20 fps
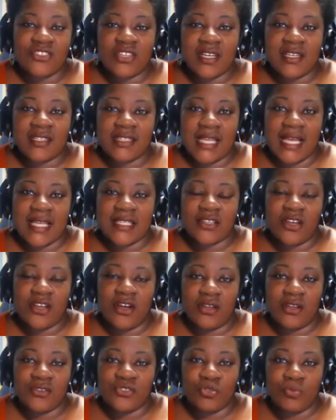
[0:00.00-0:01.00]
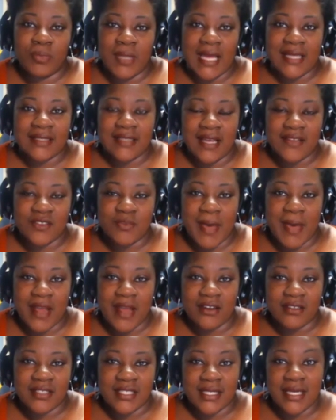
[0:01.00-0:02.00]
a class called Do Black Lives
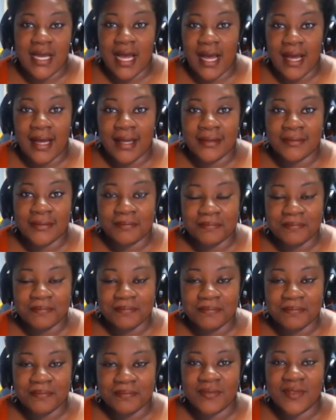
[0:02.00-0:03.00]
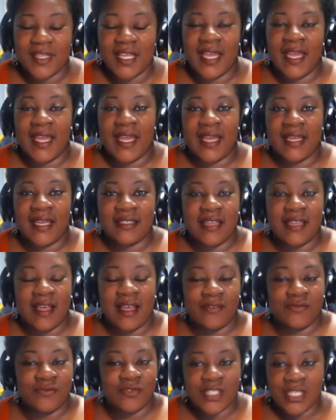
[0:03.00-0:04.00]
Matter to God? And
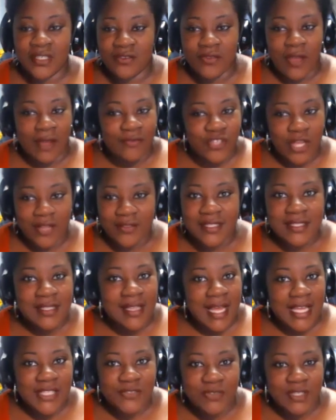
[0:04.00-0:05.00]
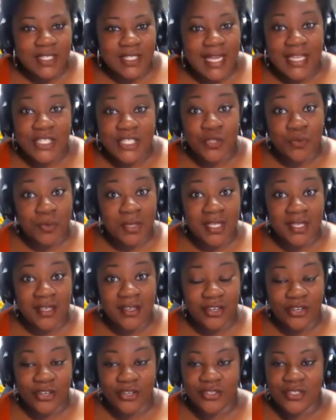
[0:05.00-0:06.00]
I've taught this class for the last 3
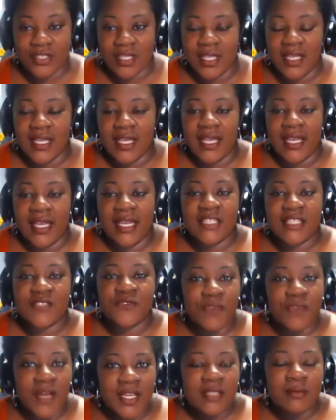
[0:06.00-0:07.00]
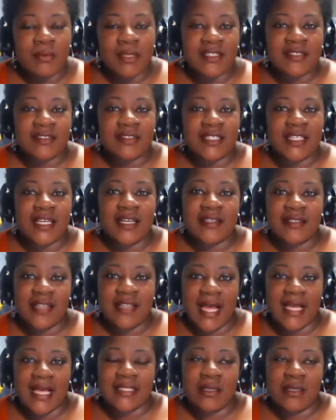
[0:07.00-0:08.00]
years. it's fundamentally a
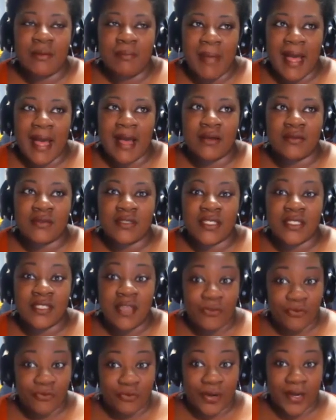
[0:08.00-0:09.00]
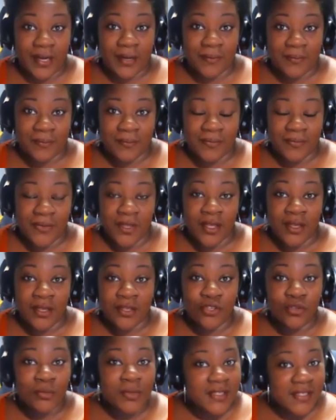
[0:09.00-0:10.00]
class about suffering,
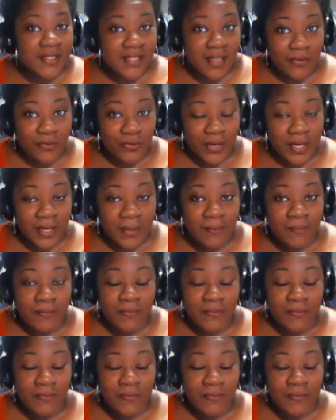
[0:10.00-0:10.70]
human suffering,